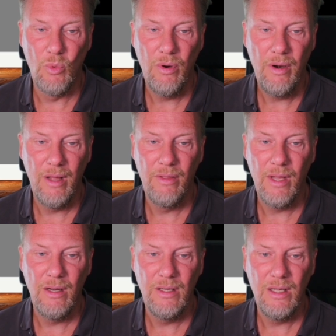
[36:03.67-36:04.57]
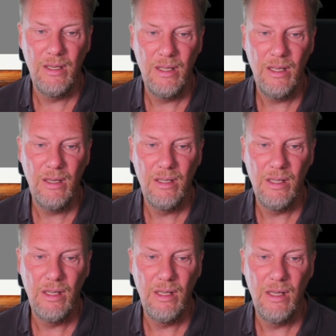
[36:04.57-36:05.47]
more, and then DD,
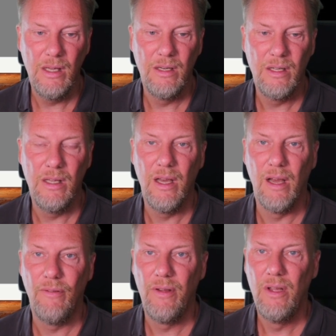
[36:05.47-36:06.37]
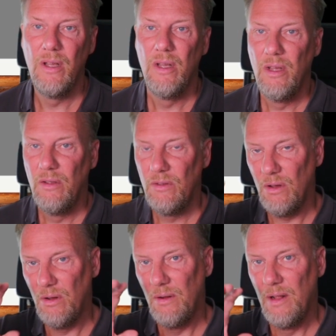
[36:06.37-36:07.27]
DE, DF.
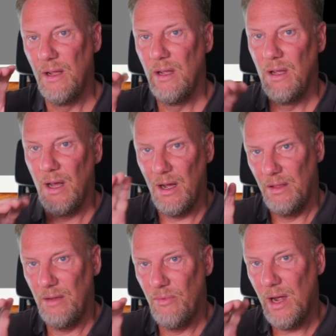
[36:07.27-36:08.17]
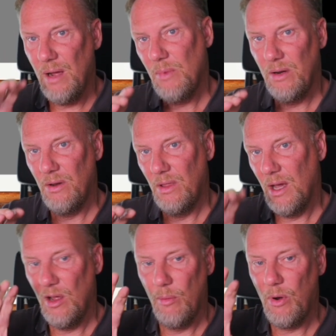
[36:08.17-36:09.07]
So the RAM under
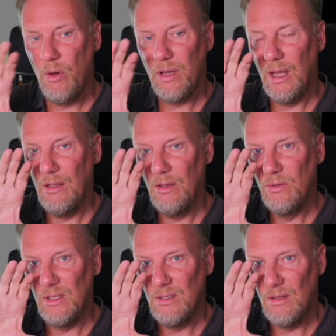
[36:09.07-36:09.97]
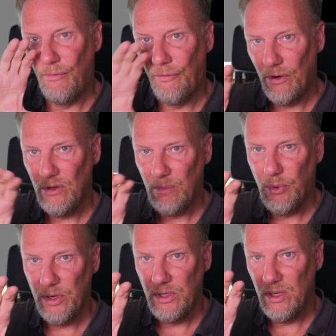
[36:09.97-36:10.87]
the IO block, it uses the first
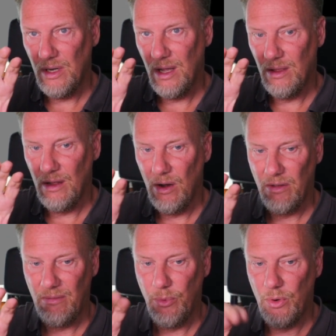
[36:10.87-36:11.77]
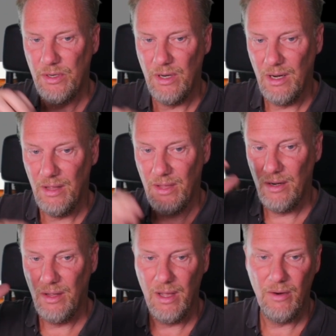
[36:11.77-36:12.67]
portion and the last portion, and
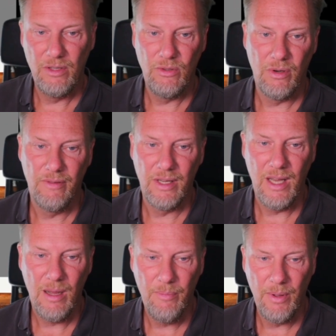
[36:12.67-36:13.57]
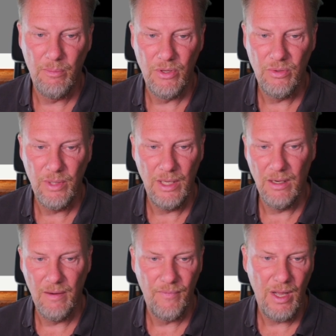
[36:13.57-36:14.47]
then there is sort of a gap in
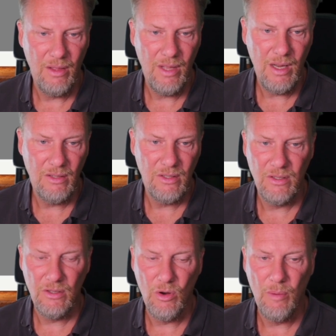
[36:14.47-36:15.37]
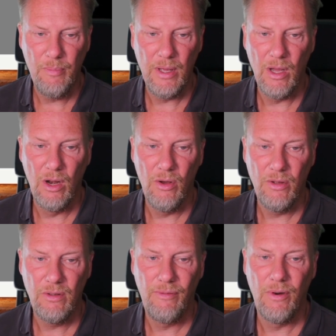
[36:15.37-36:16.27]
between. And then it's copying a
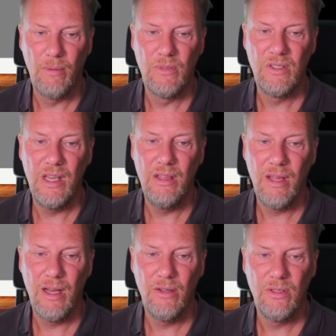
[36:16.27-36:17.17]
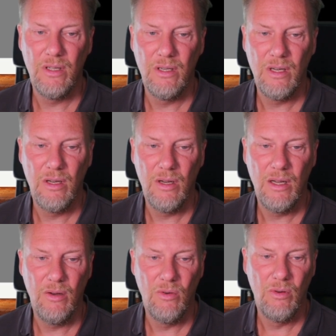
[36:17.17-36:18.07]
lot from C1000
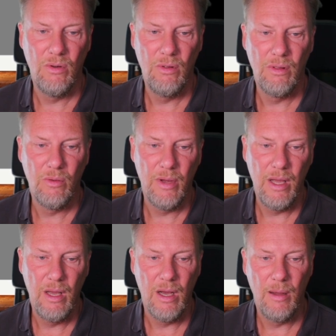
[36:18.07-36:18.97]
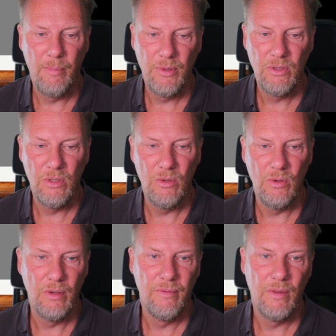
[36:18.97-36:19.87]
all the way up
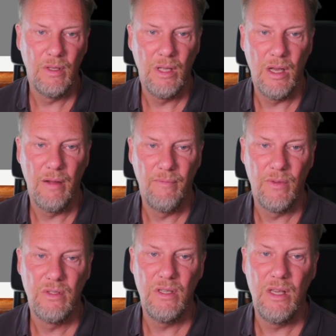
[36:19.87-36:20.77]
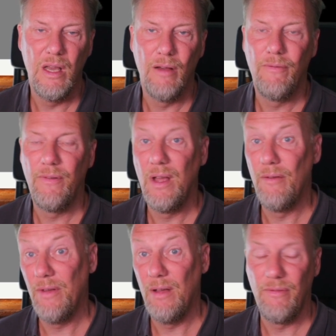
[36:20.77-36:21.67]
to, yeah,
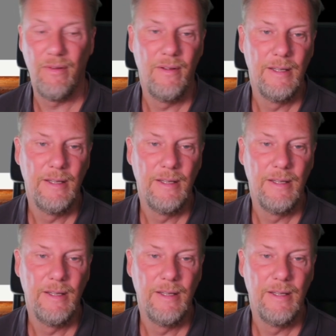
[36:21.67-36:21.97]
CFFF.